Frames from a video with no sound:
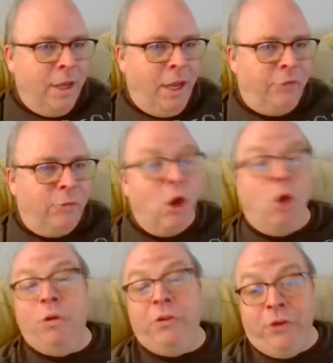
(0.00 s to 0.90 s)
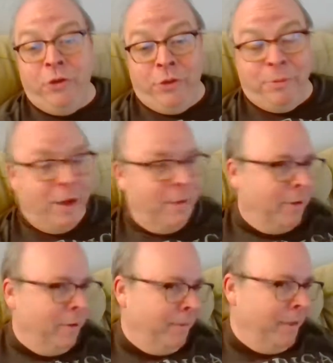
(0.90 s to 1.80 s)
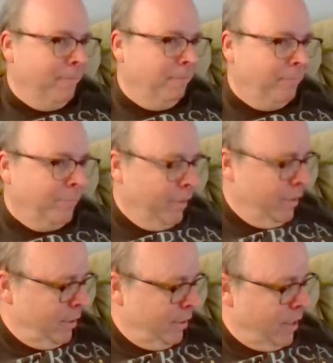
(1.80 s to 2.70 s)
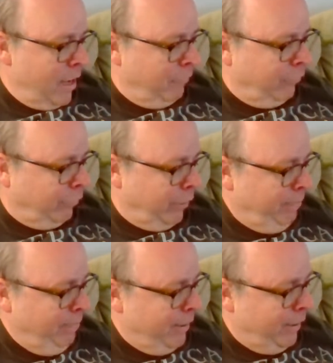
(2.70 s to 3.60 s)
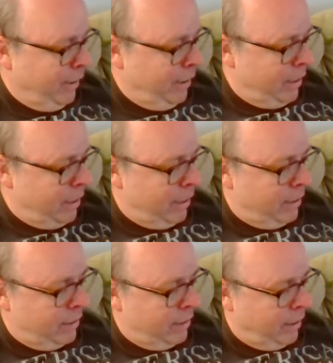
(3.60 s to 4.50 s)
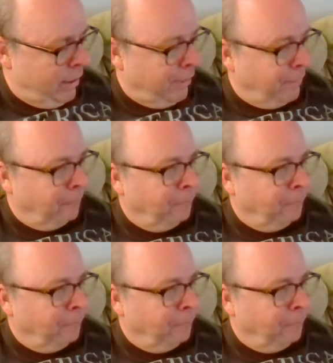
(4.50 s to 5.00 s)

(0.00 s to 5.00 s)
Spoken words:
as we always do in the Mob Guppy live stream. And so